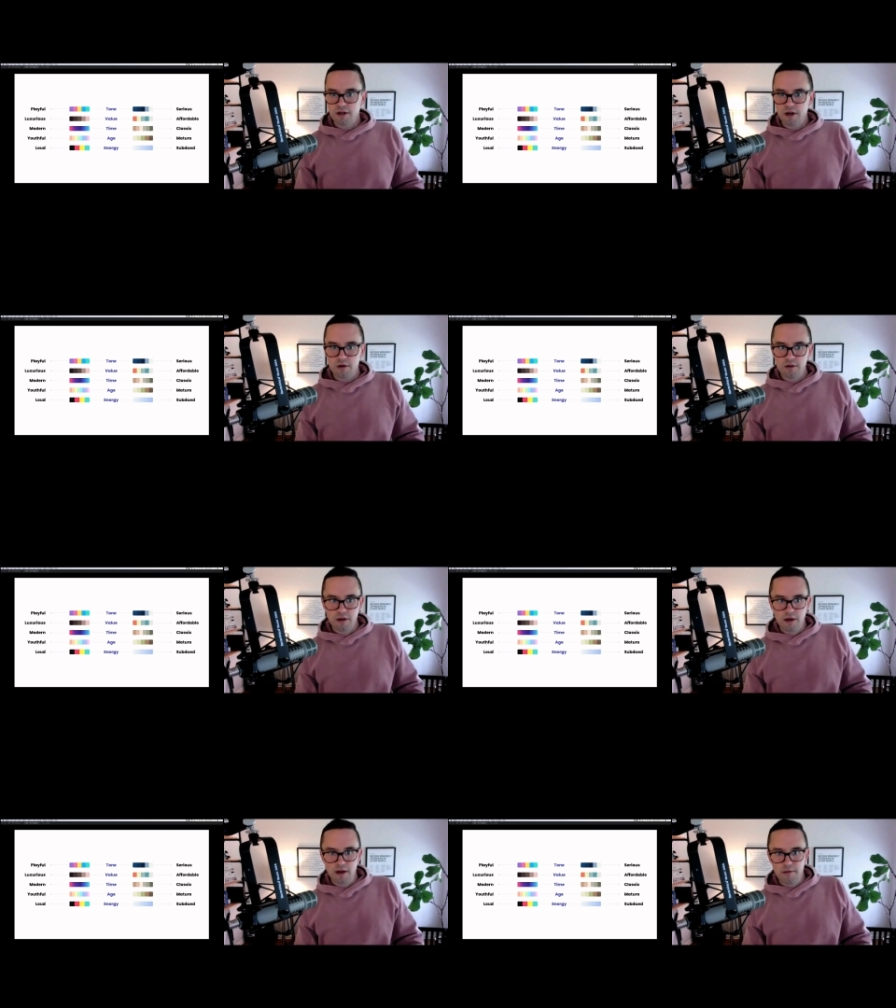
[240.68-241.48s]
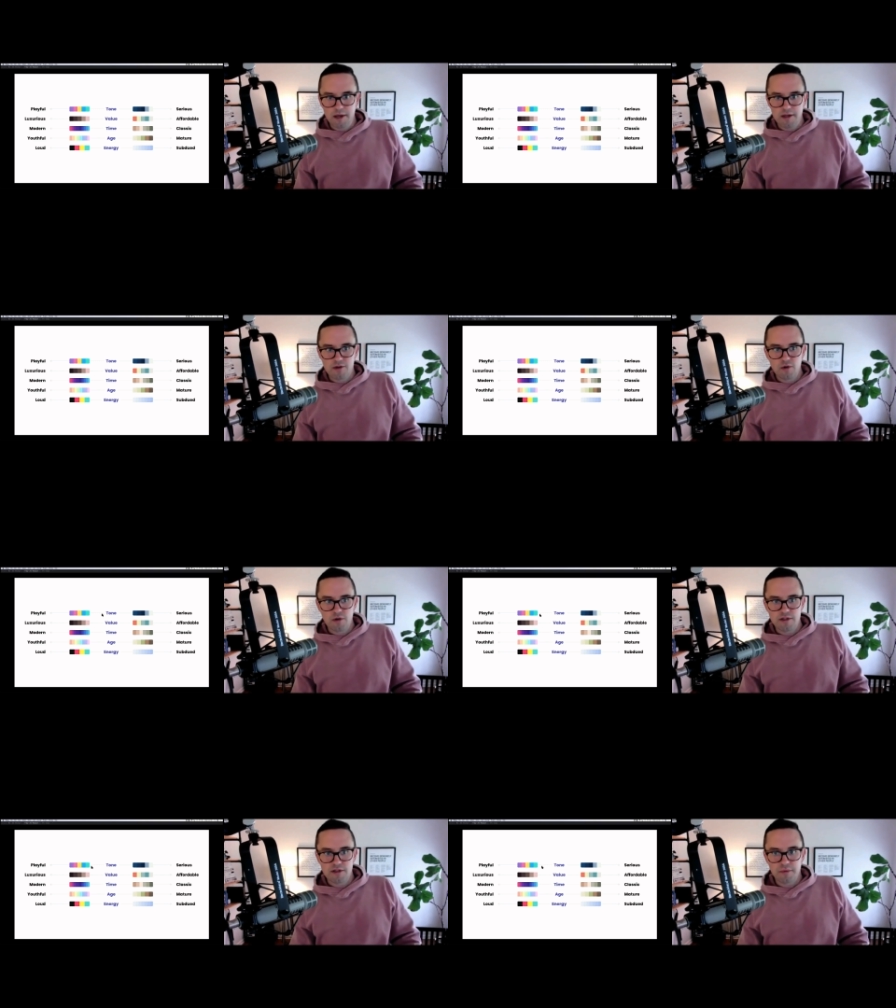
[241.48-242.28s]
could go a little bit
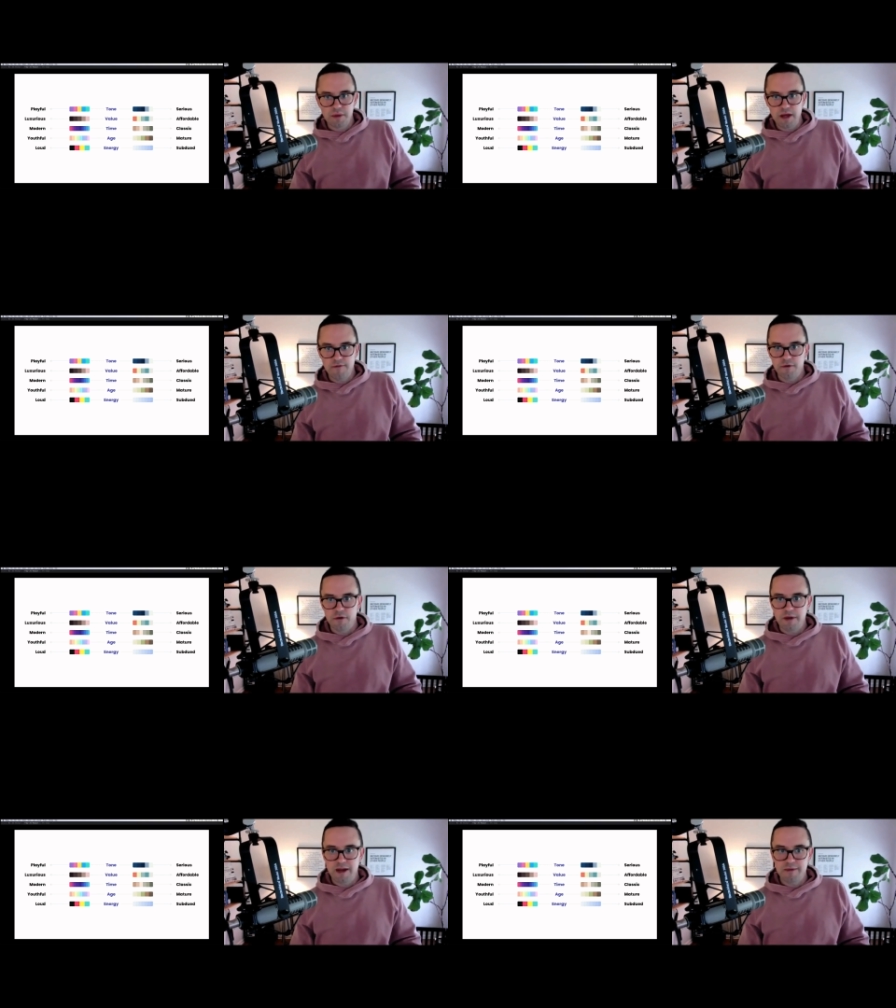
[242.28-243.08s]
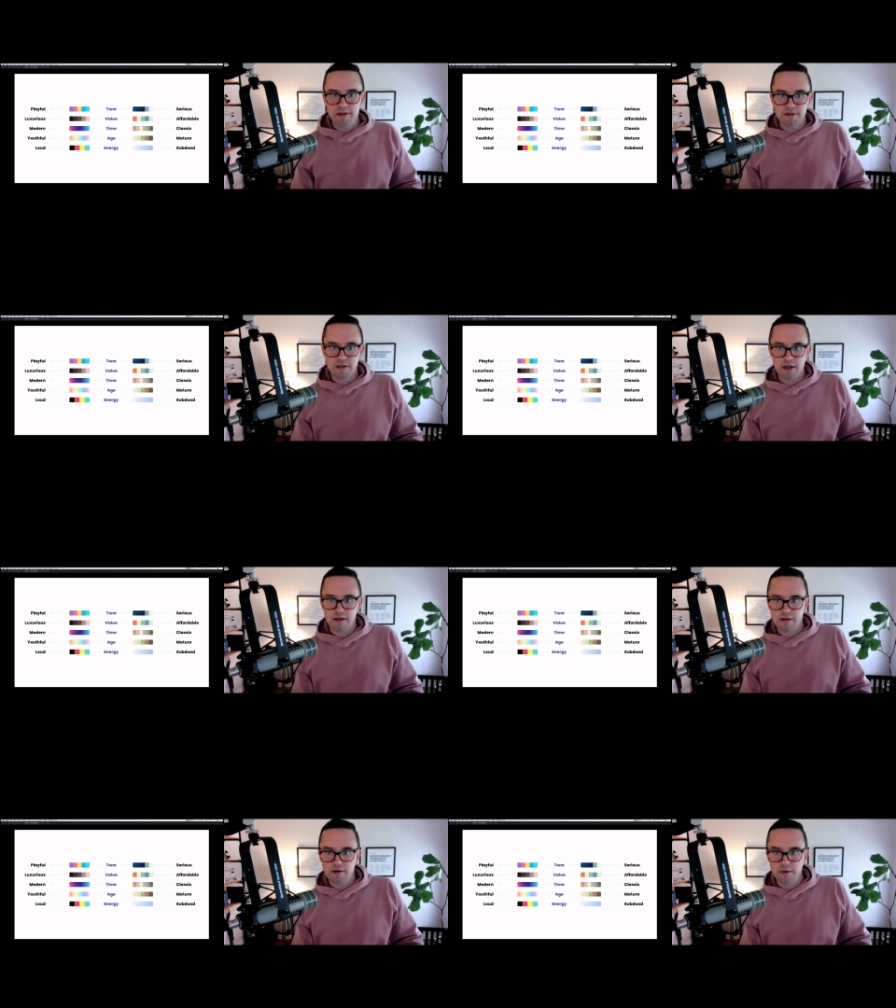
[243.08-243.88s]
towards the playful and maybe there's like
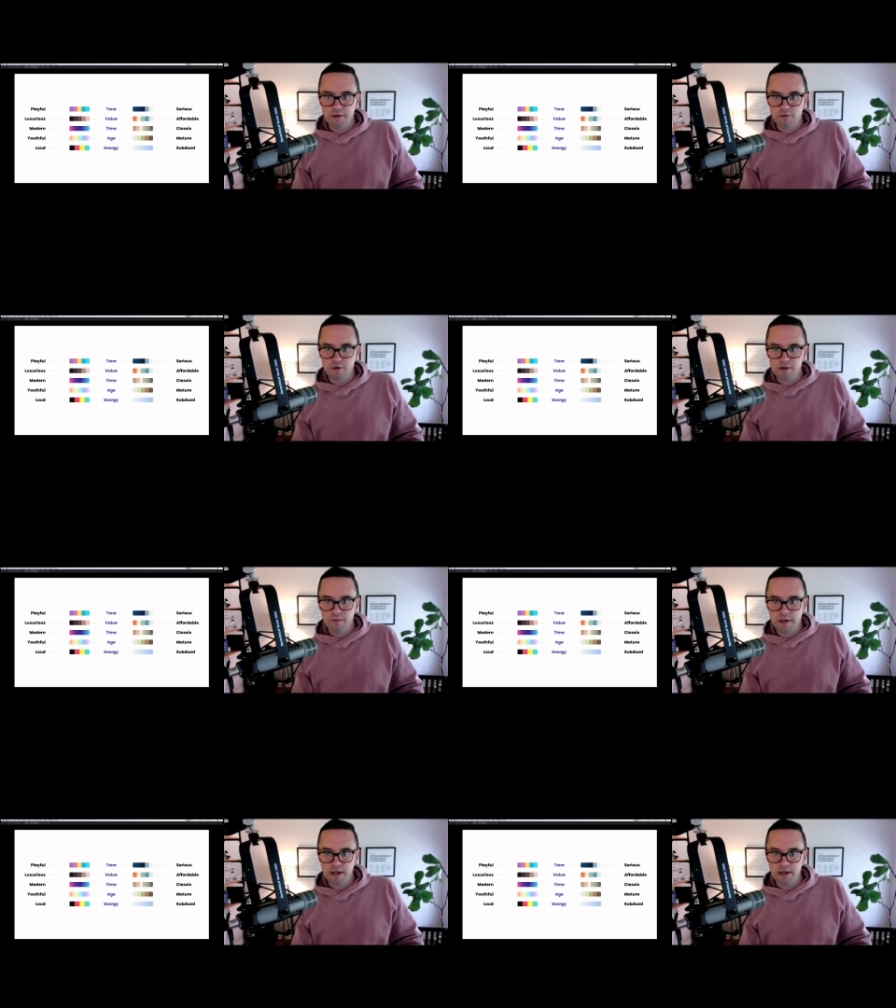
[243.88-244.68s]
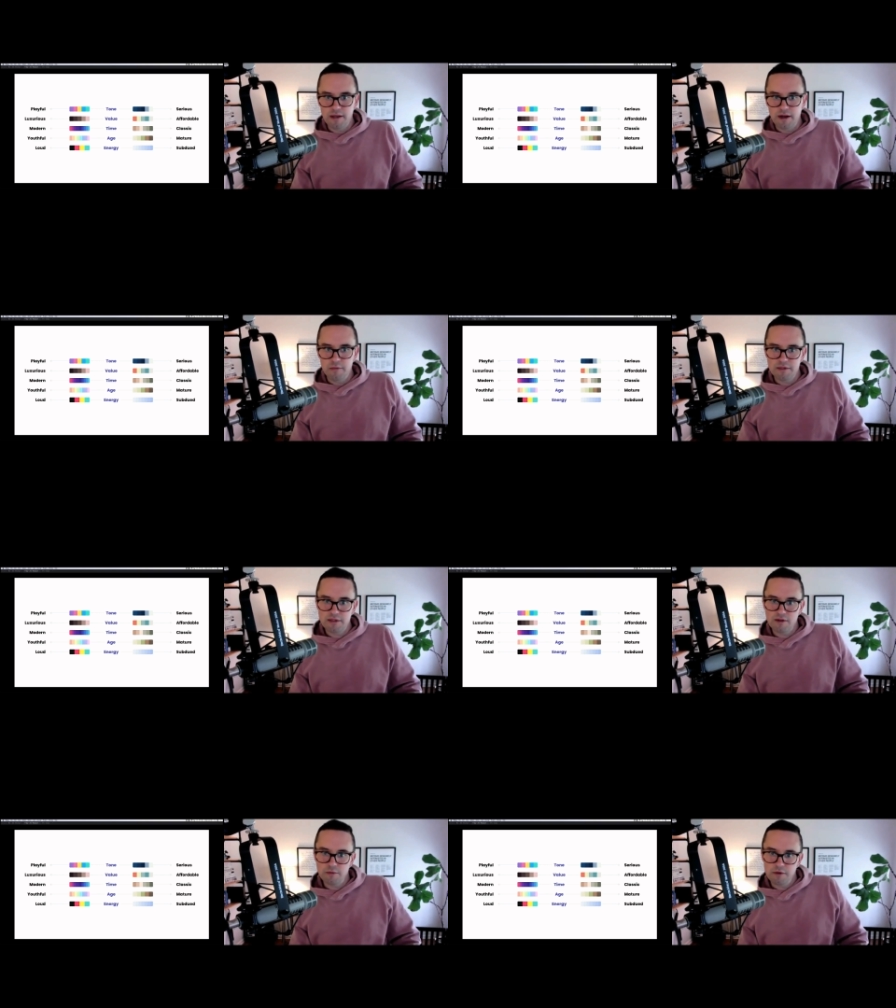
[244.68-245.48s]
a little bit more of the pink in there, but
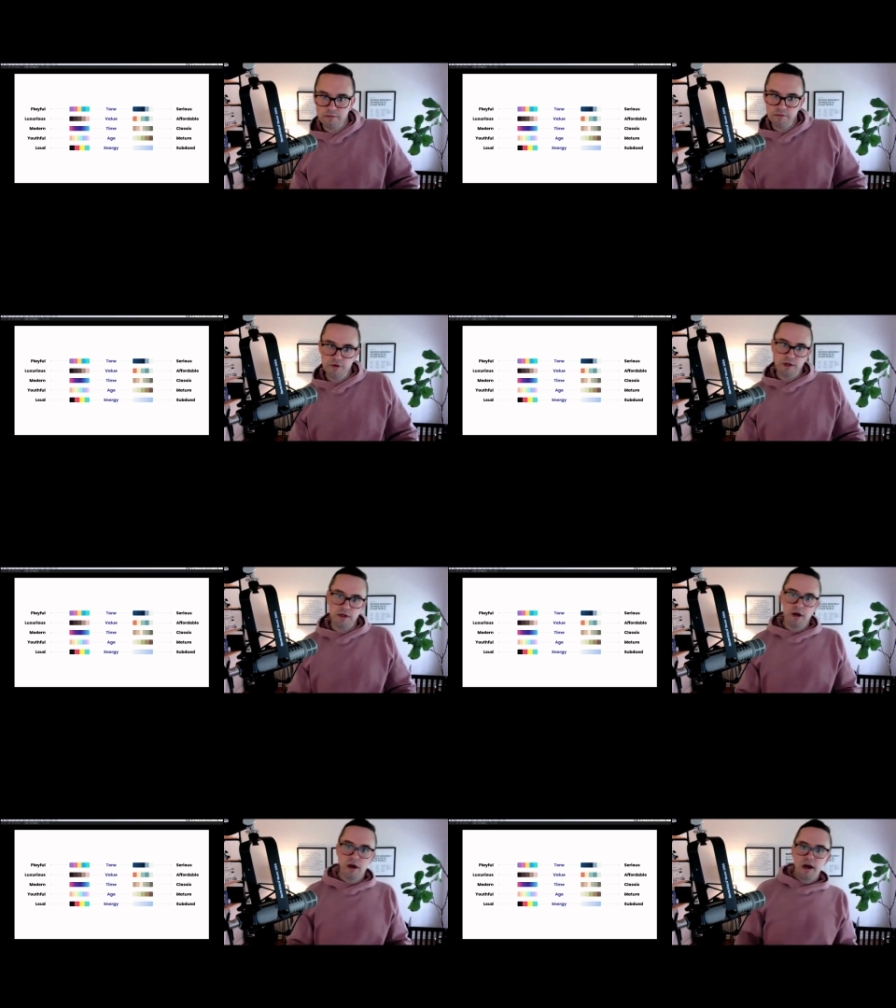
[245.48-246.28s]
still a bit muted.